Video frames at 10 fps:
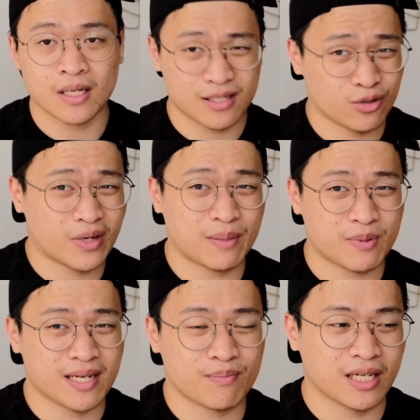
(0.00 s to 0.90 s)
So
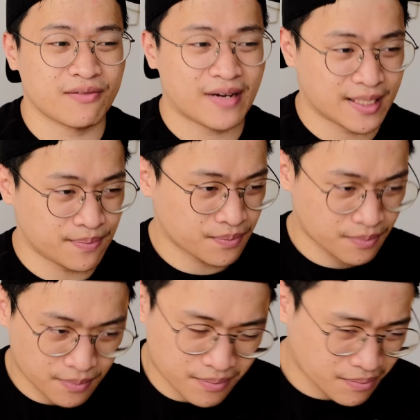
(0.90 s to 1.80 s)
20% body fat
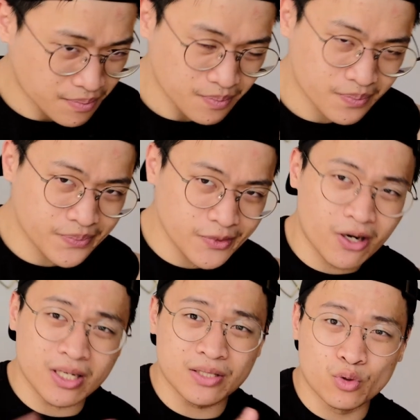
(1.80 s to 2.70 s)

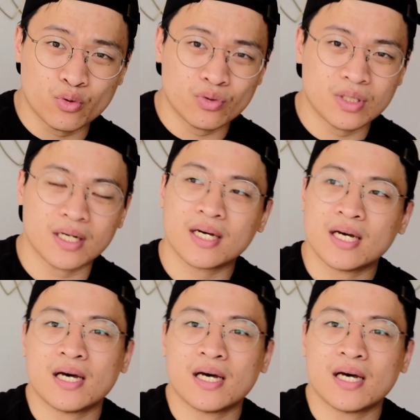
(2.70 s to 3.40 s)
on a dude